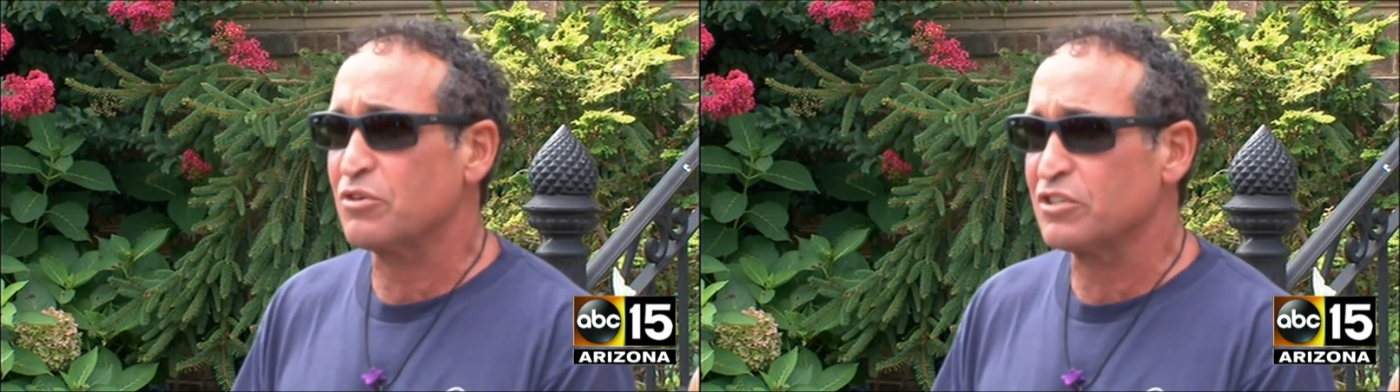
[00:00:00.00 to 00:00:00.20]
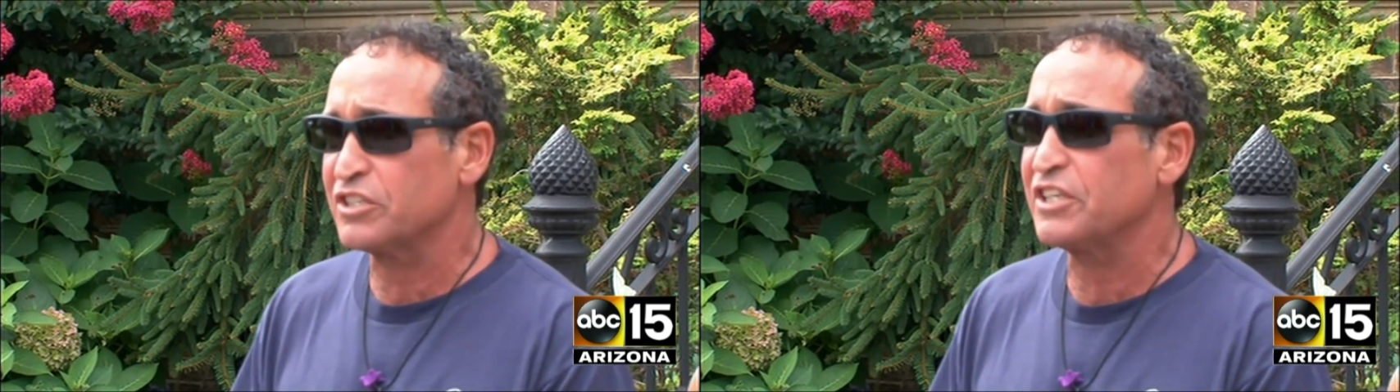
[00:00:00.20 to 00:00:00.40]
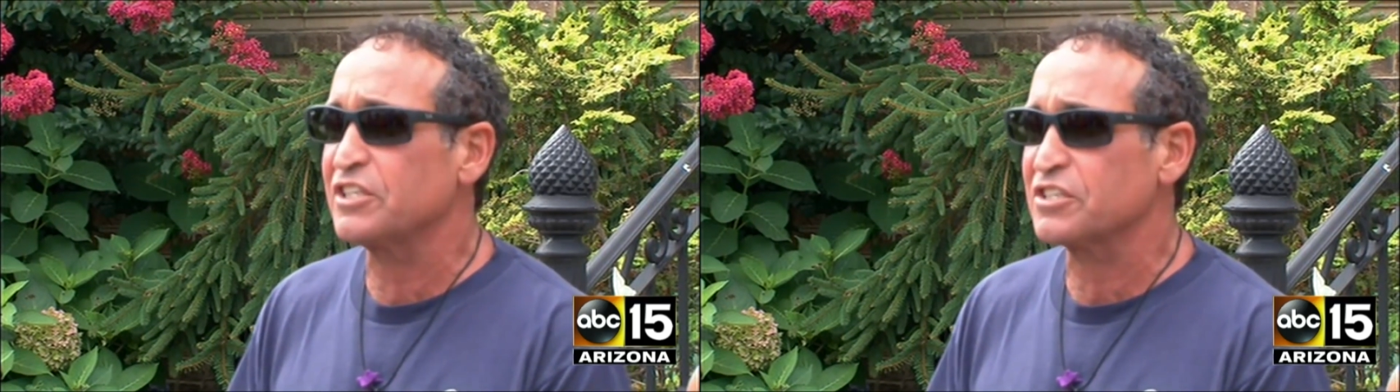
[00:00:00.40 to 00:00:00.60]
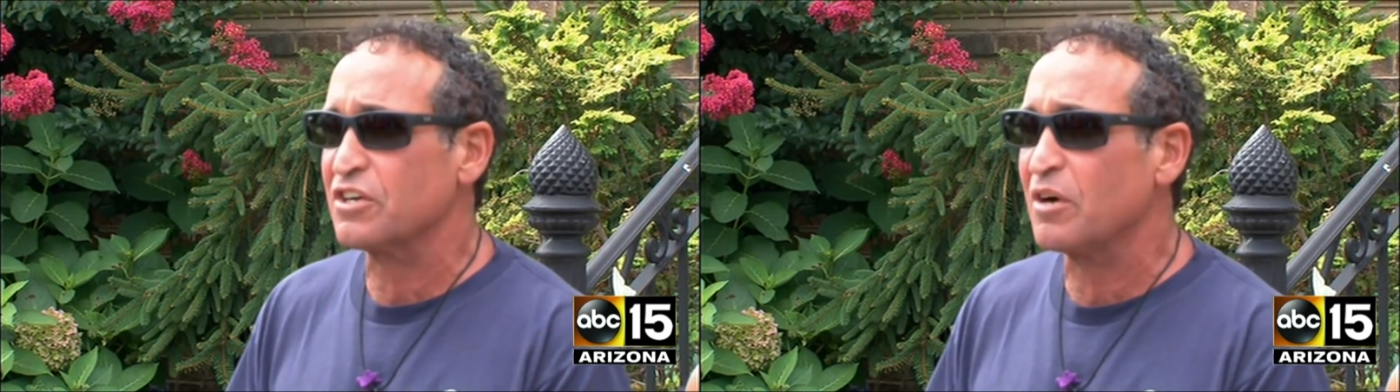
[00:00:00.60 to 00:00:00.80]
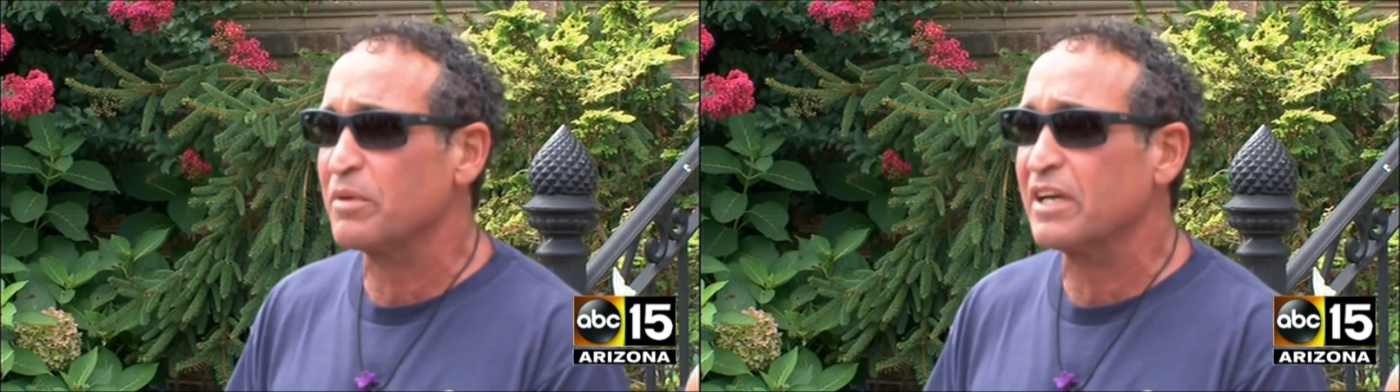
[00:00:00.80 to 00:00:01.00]
because it
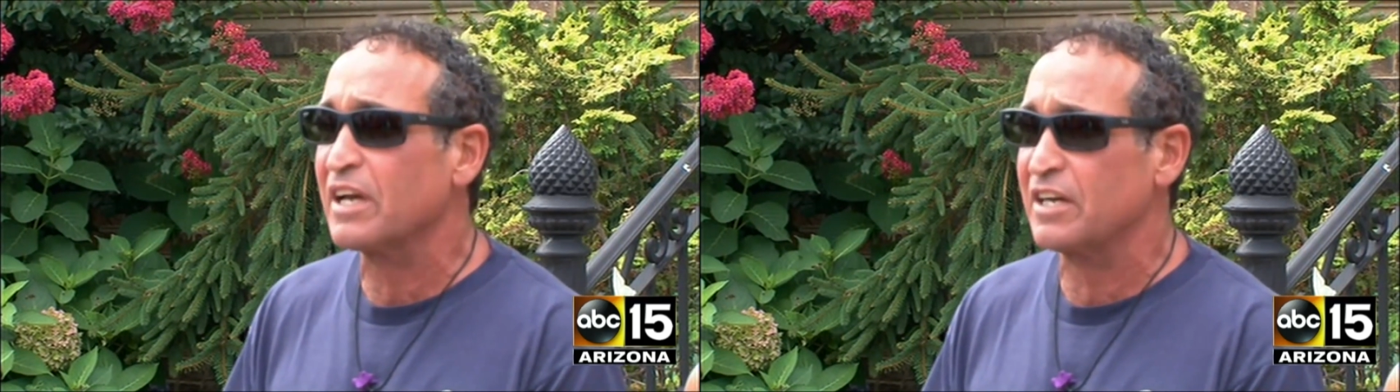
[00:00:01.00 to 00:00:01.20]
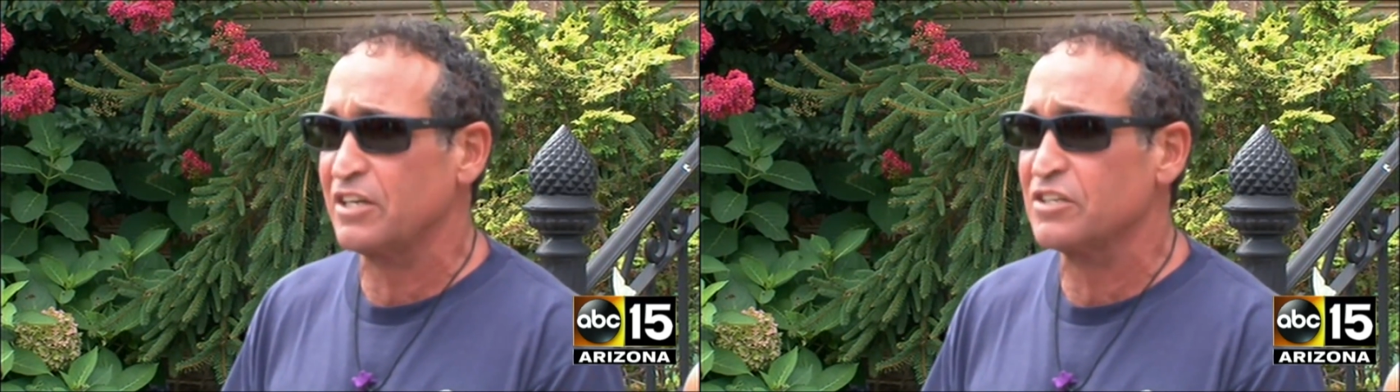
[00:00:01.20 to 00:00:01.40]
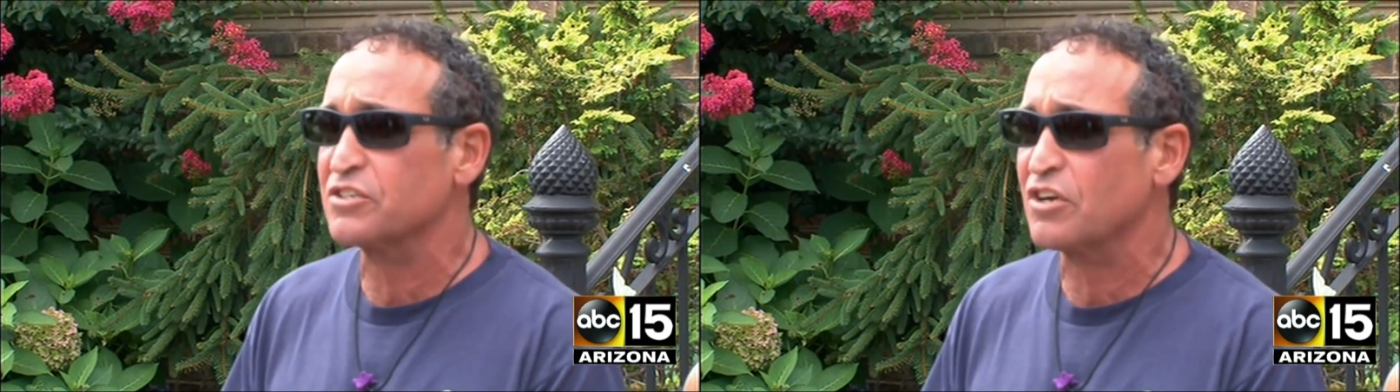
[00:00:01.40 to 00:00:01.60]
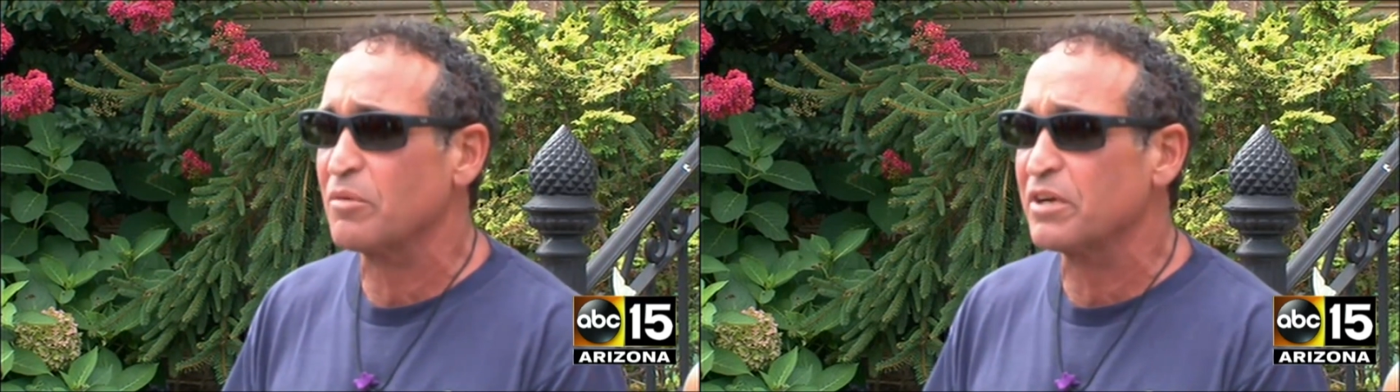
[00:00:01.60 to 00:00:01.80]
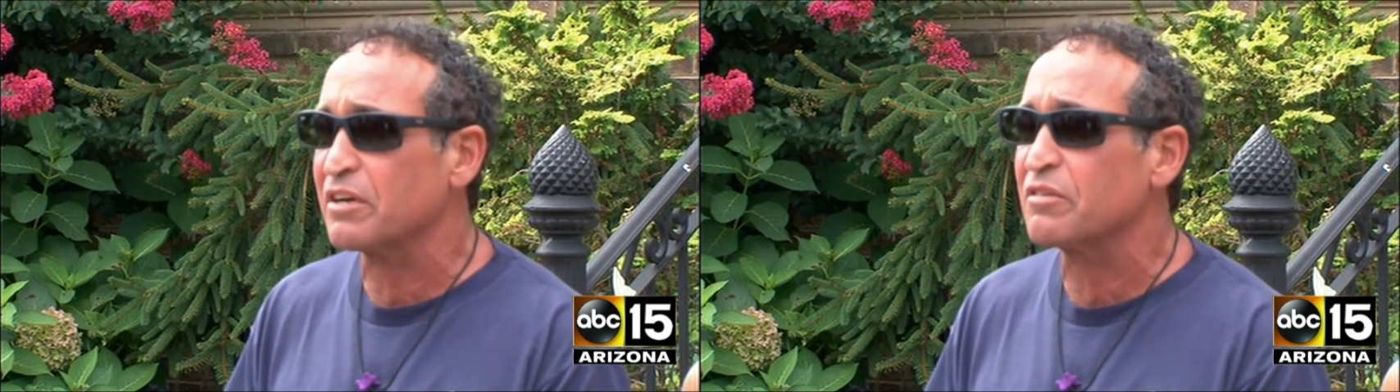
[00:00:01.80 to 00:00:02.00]
is coming and it
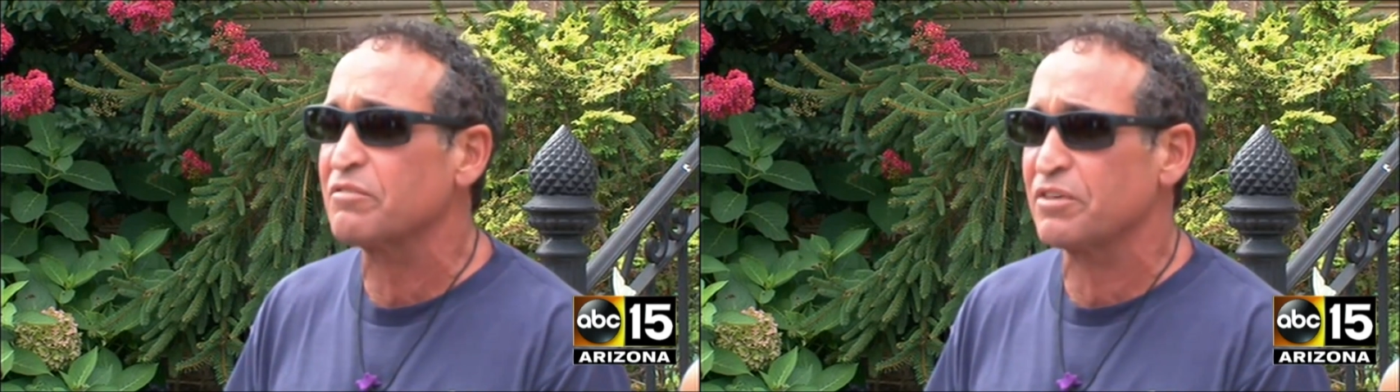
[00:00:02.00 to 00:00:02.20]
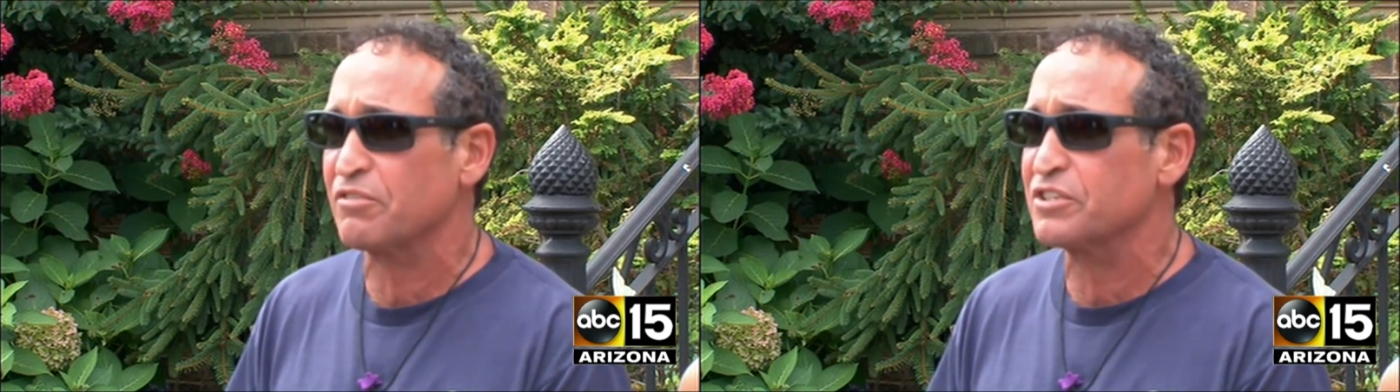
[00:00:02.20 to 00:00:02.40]
is coming